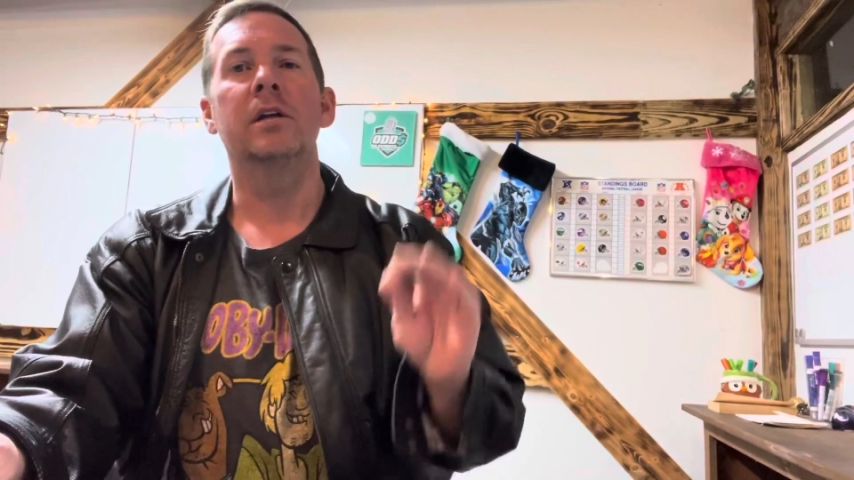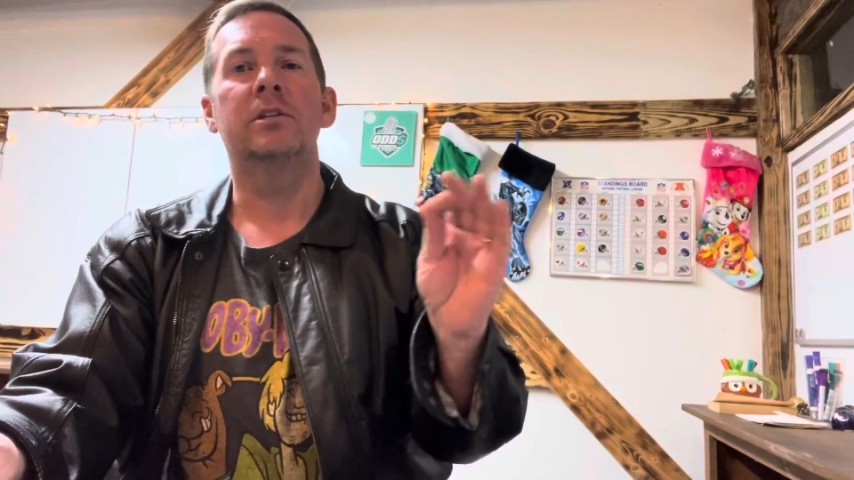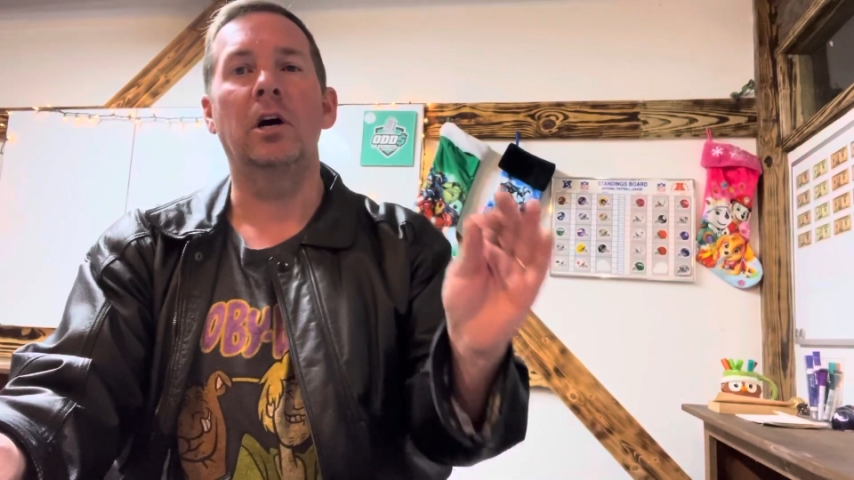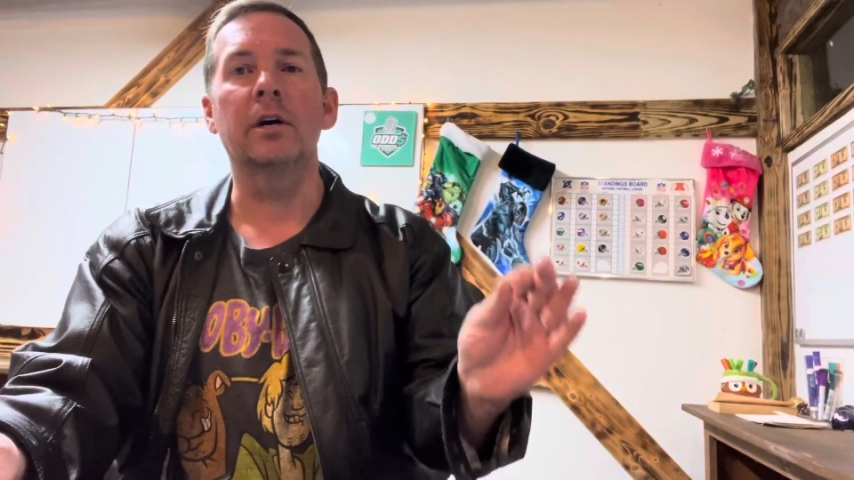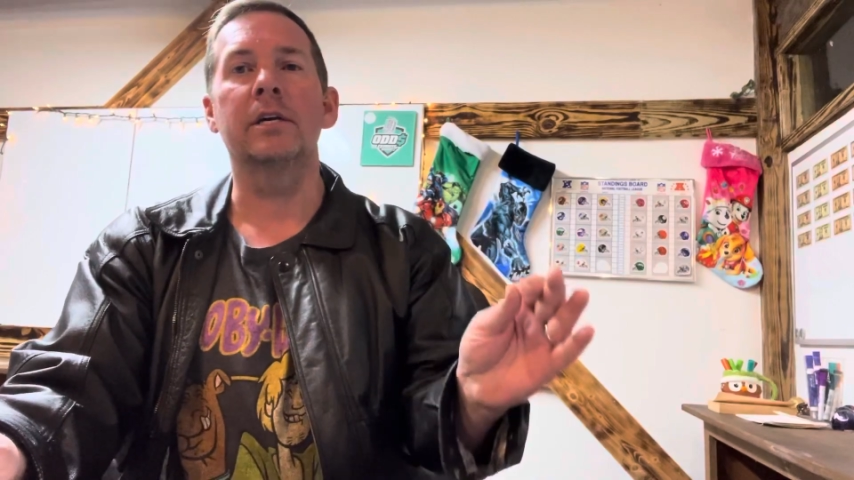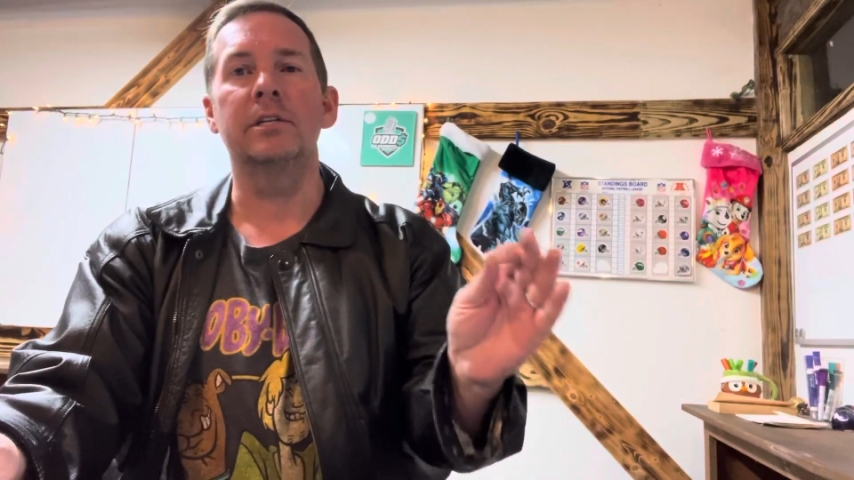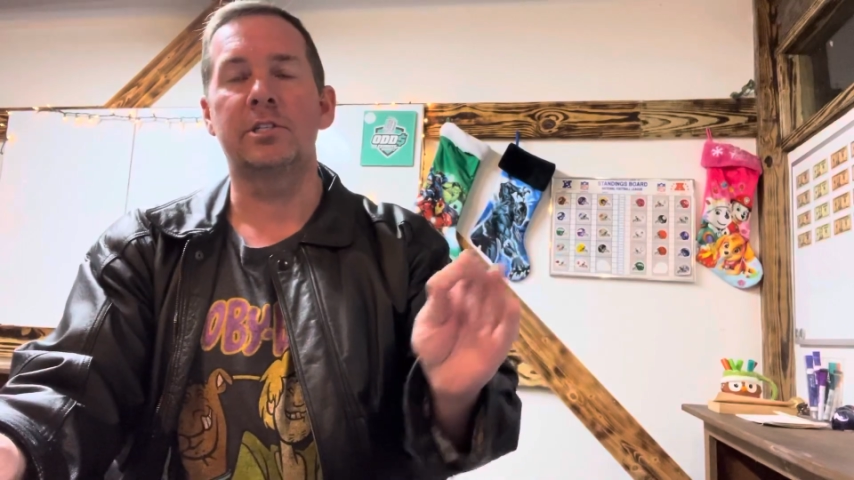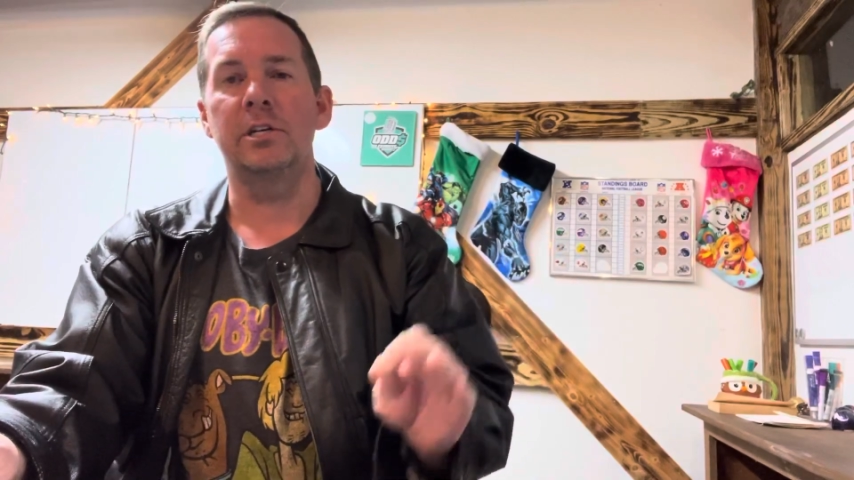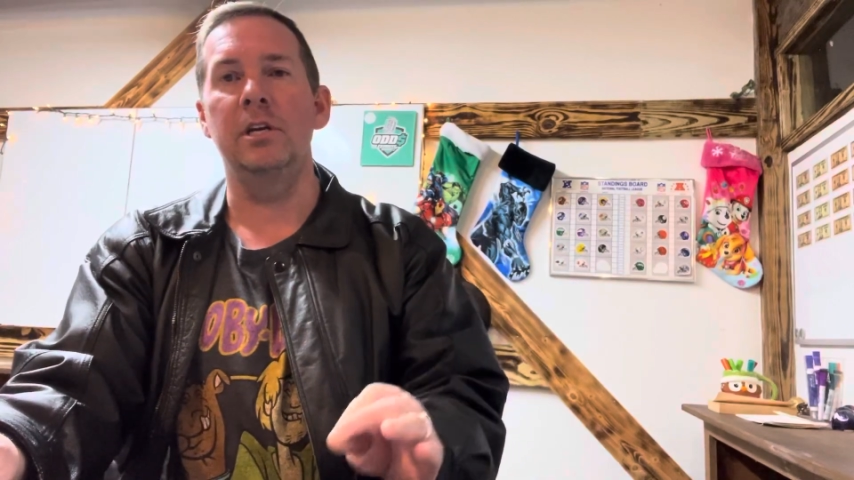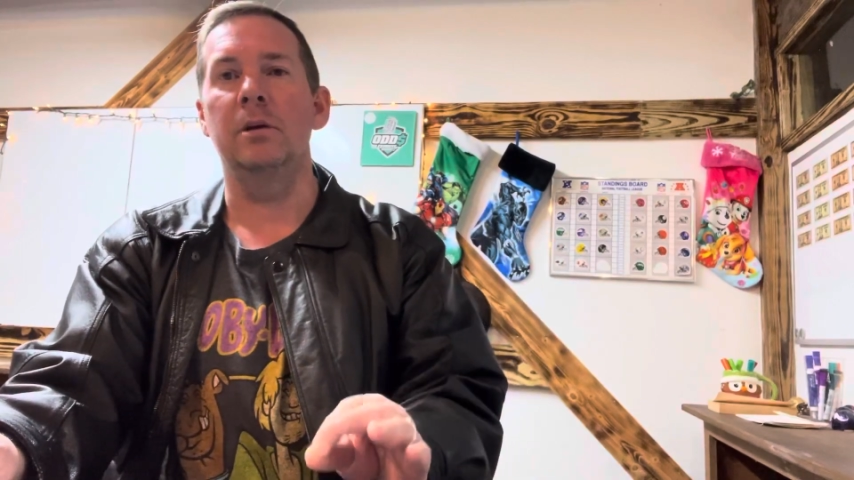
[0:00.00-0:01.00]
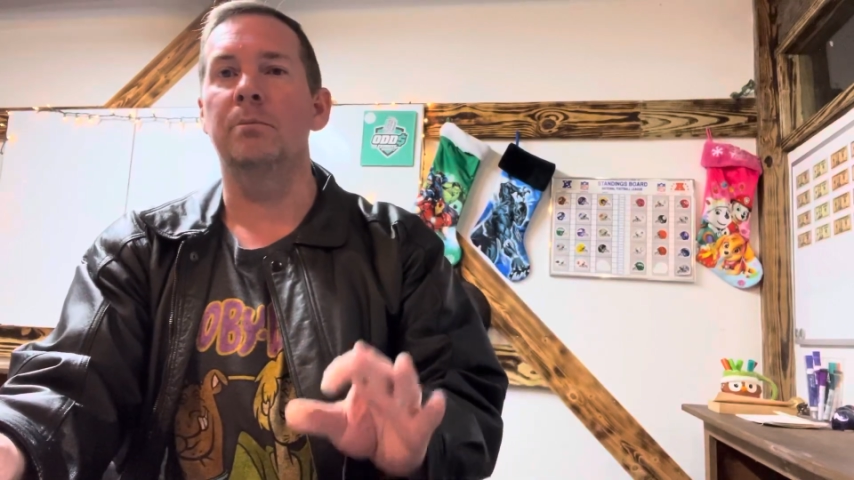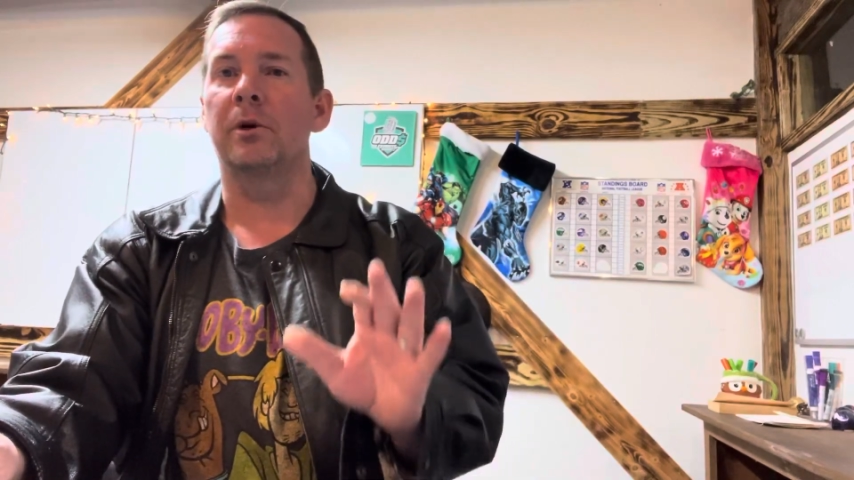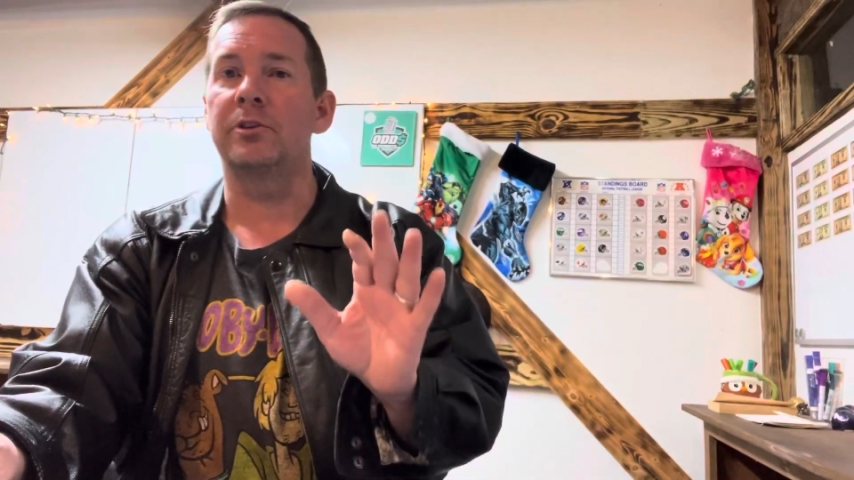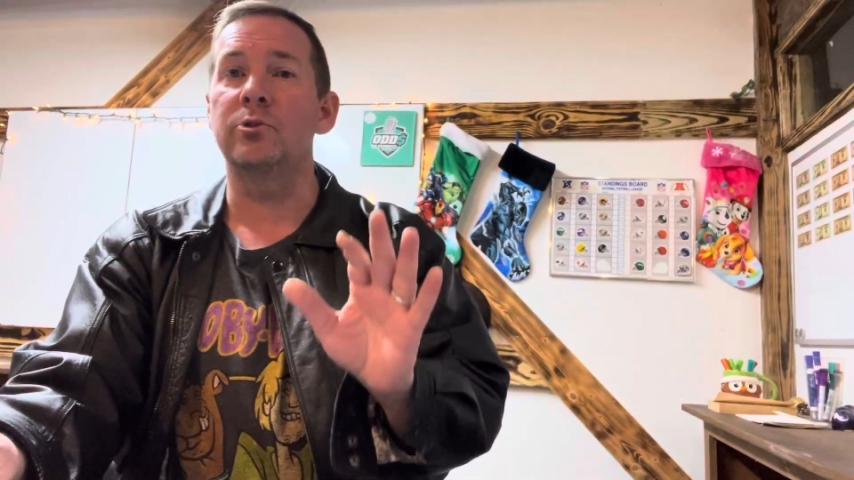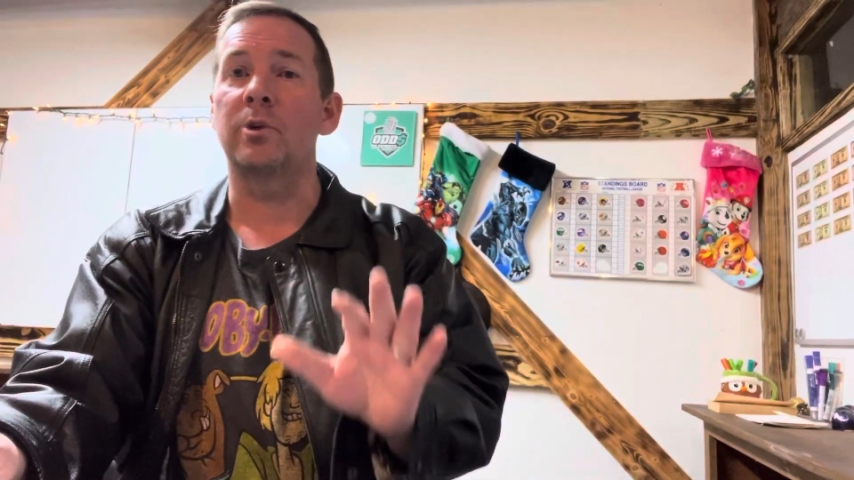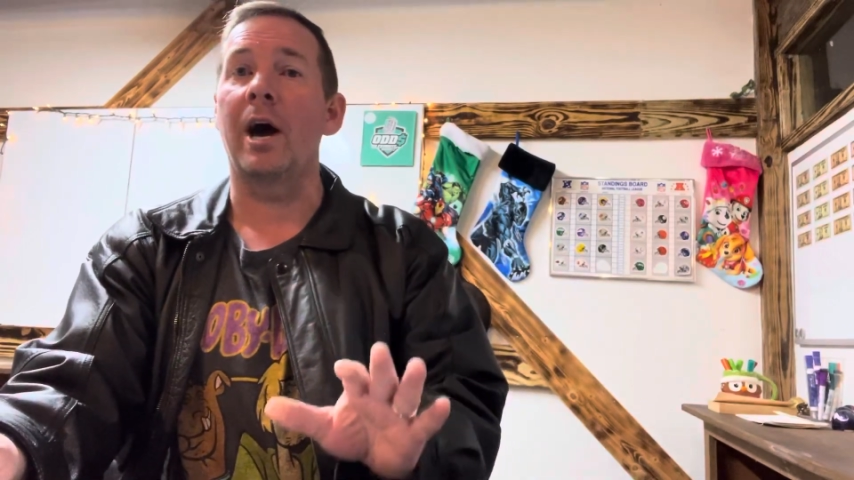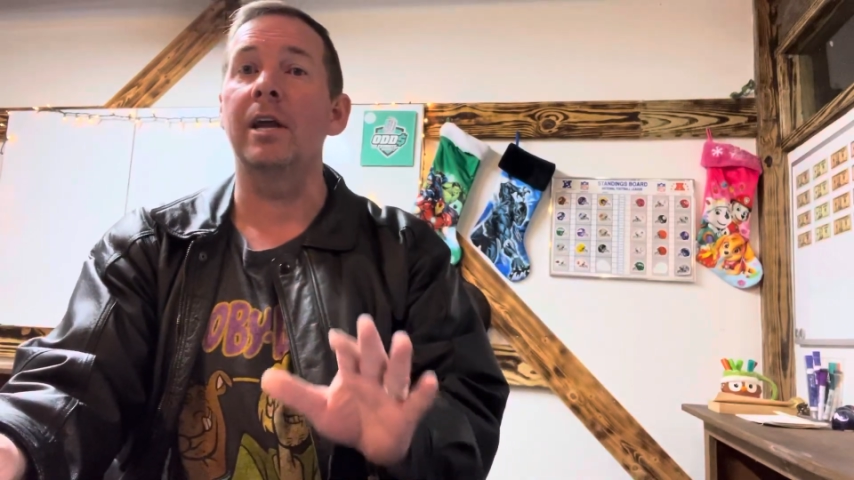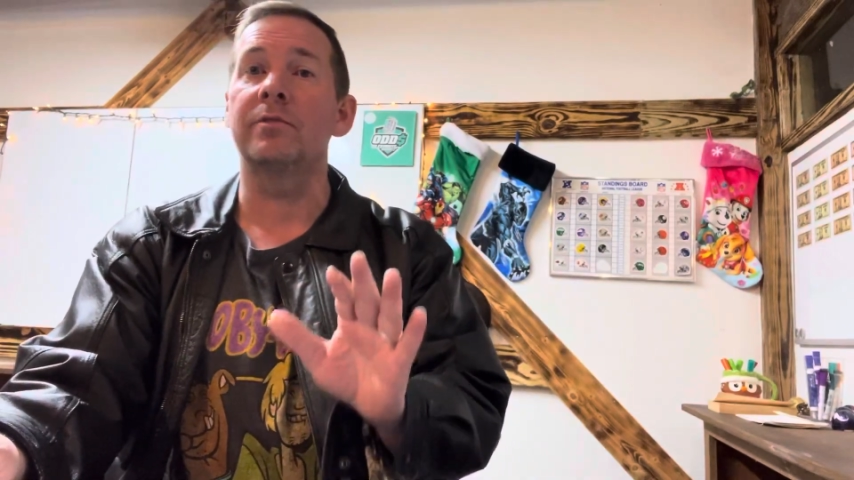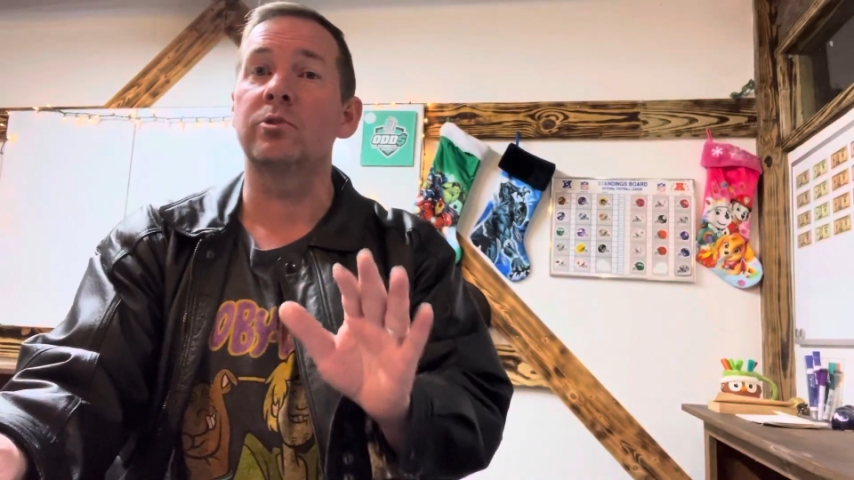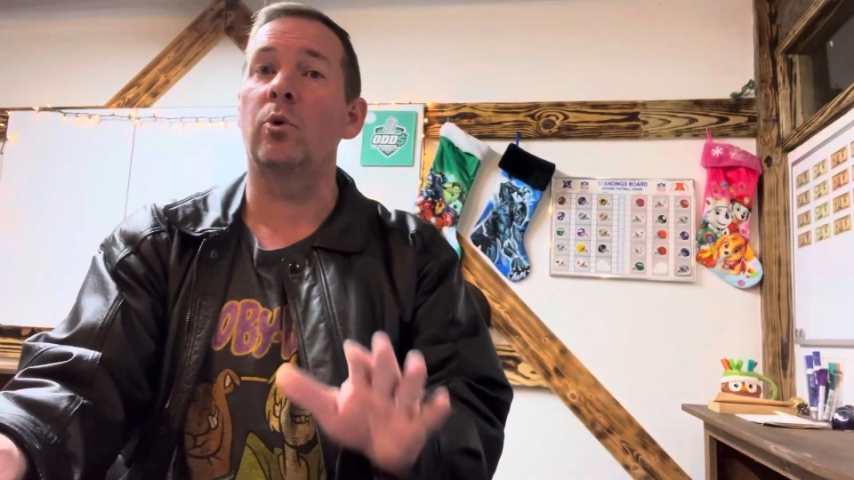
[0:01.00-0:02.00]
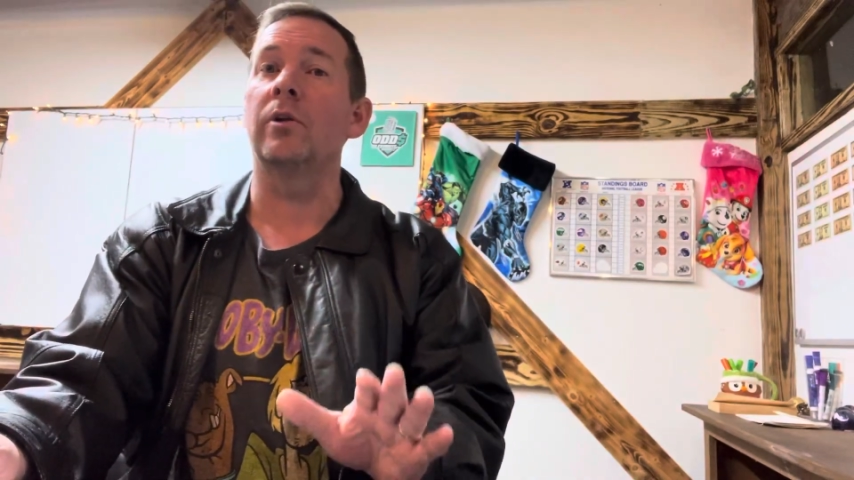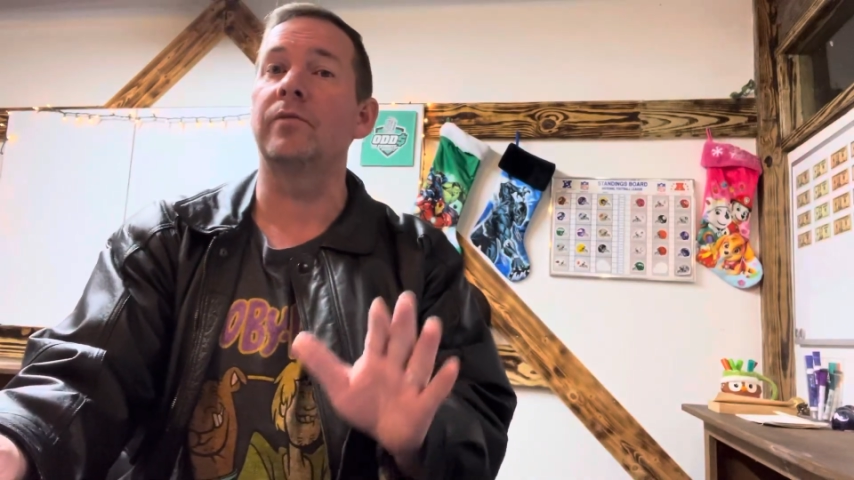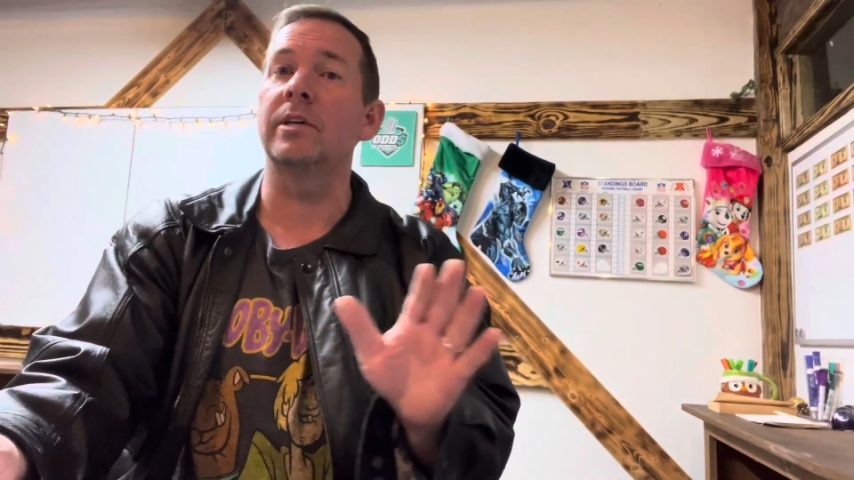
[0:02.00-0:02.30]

Tongue in cheek, but you kind of sort of